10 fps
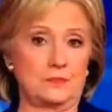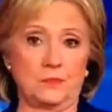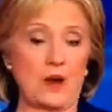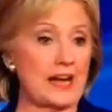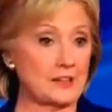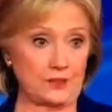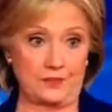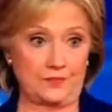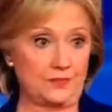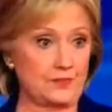writer
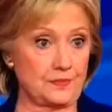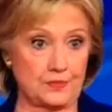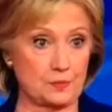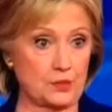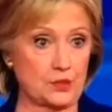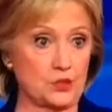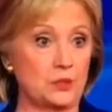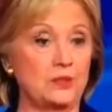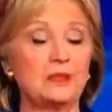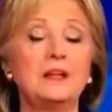of
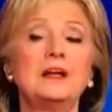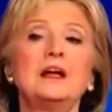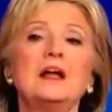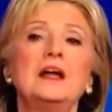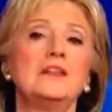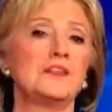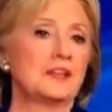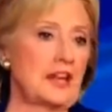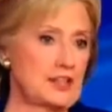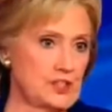spiritual and
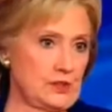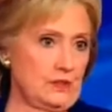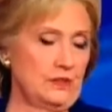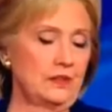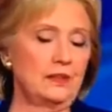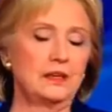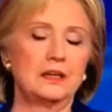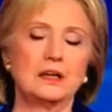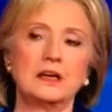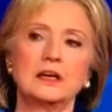theological
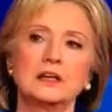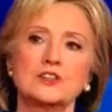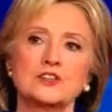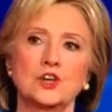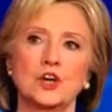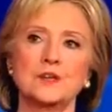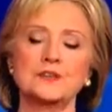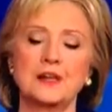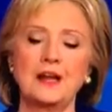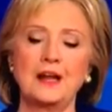uh,
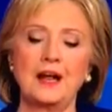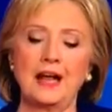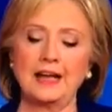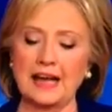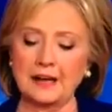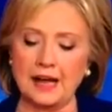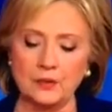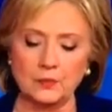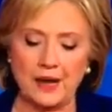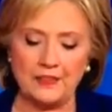concerns. And I, I
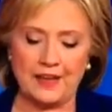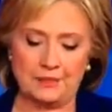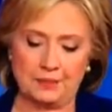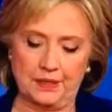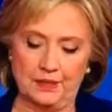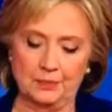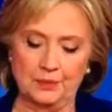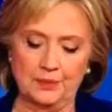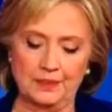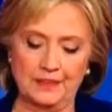read that
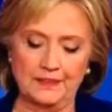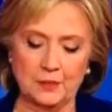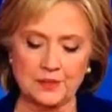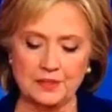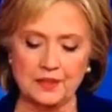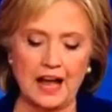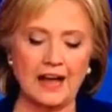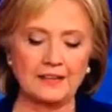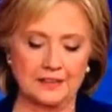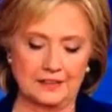parable, and there was a
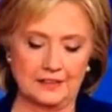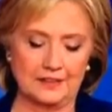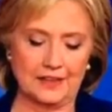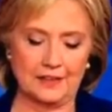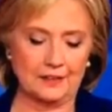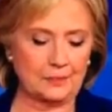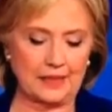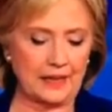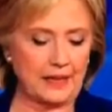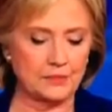line in it that
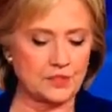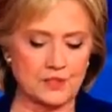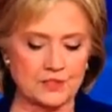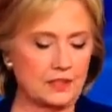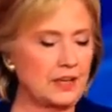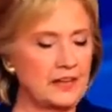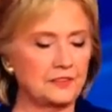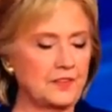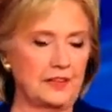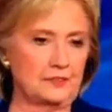became just a
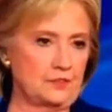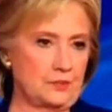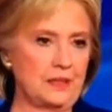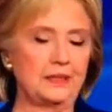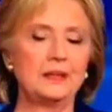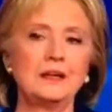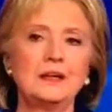lifeline for me.